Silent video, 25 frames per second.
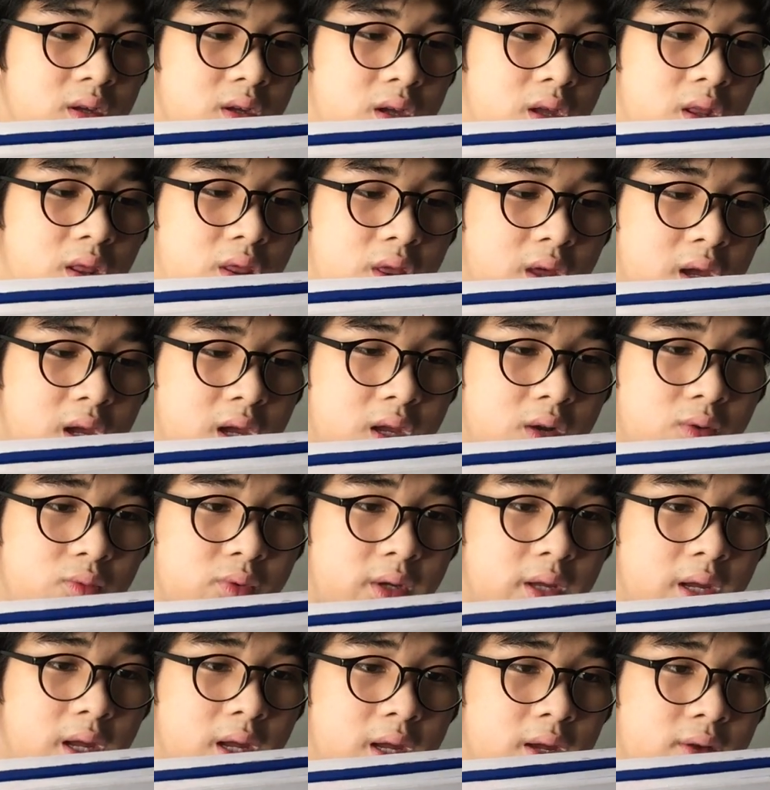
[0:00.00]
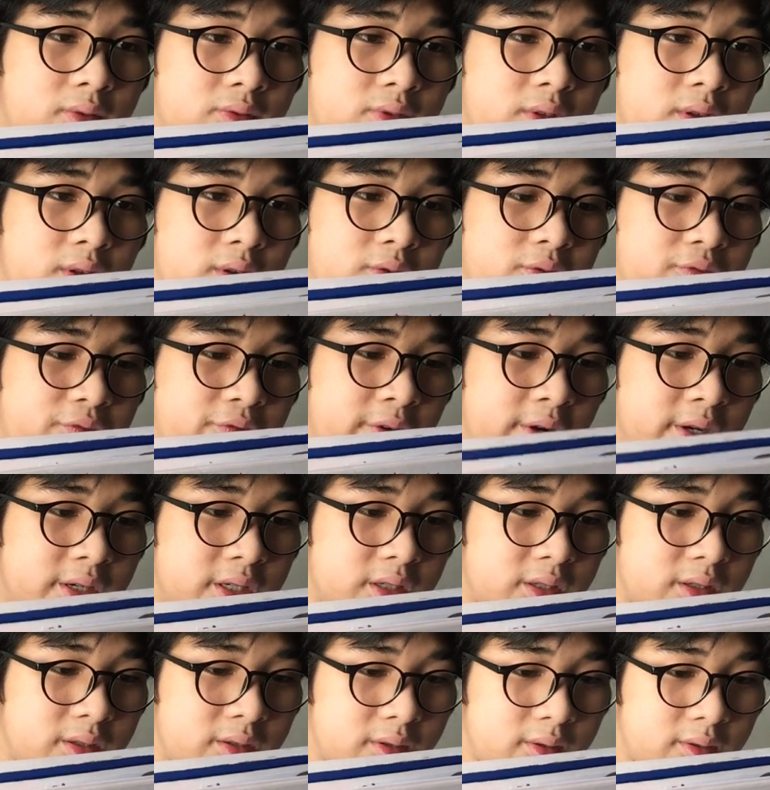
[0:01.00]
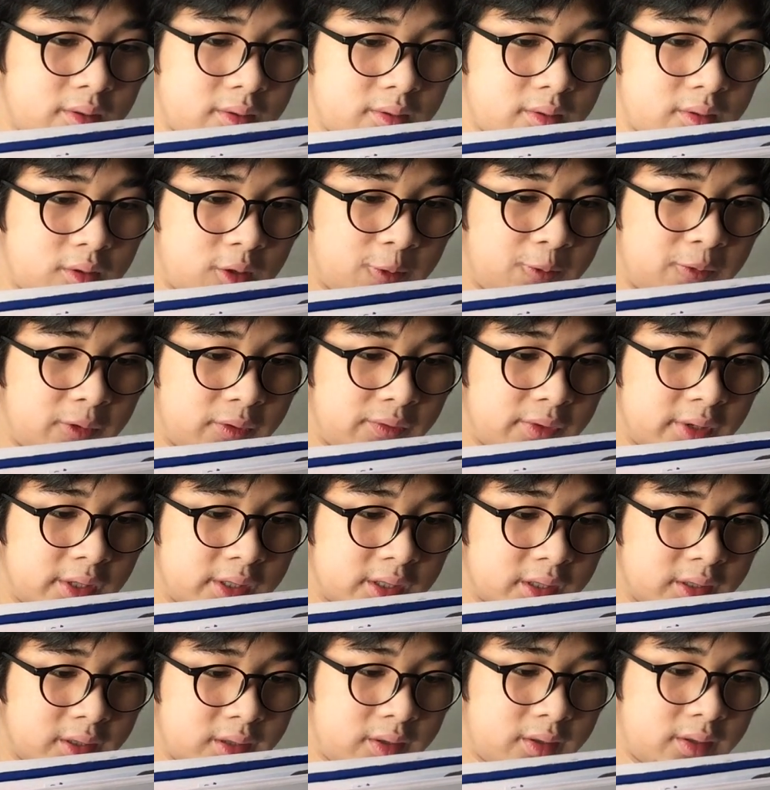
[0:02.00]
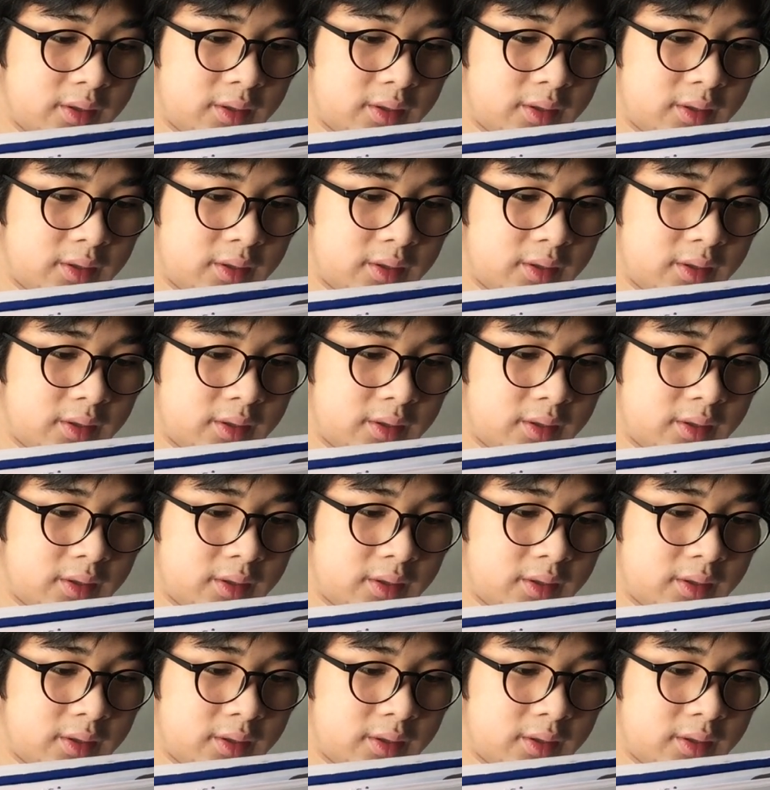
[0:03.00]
And then we have the first hopeful version.